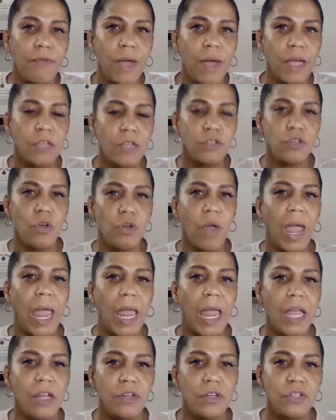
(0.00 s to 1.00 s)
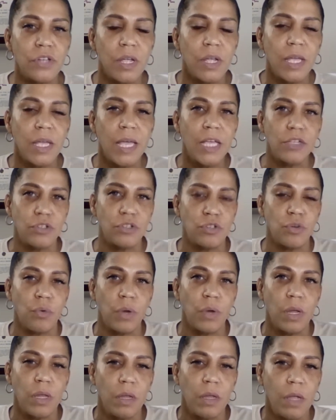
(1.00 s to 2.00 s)
affects your age
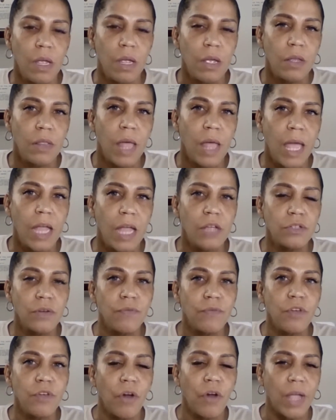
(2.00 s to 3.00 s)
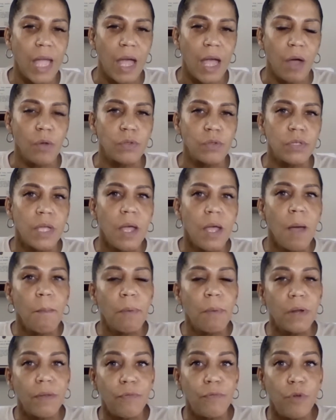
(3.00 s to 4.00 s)
history, the age of your accounts.
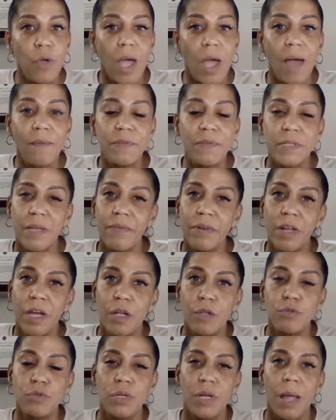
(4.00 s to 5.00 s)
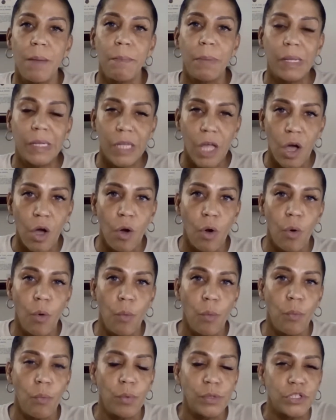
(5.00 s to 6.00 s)
But if you have 700 and
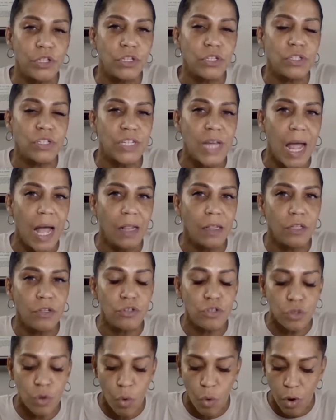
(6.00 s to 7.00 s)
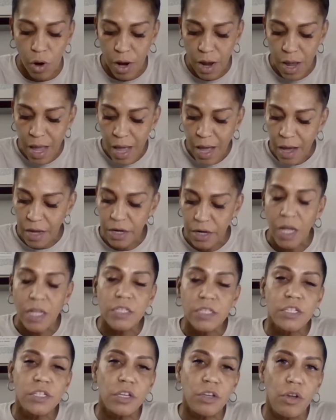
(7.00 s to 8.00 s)
below, which is challenge score, an
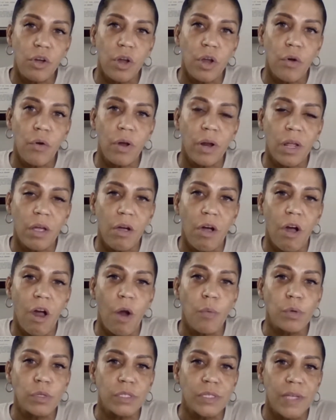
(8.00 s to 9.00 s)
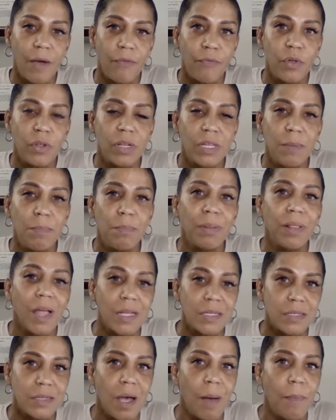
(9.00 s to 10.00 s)
unsecured credit card will definitely
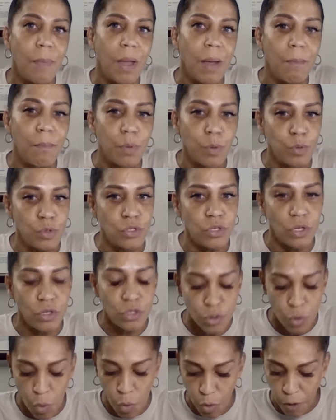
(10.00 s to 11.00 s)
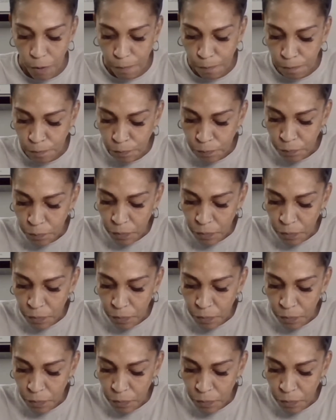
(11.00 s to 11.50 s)
plus up and boost your score.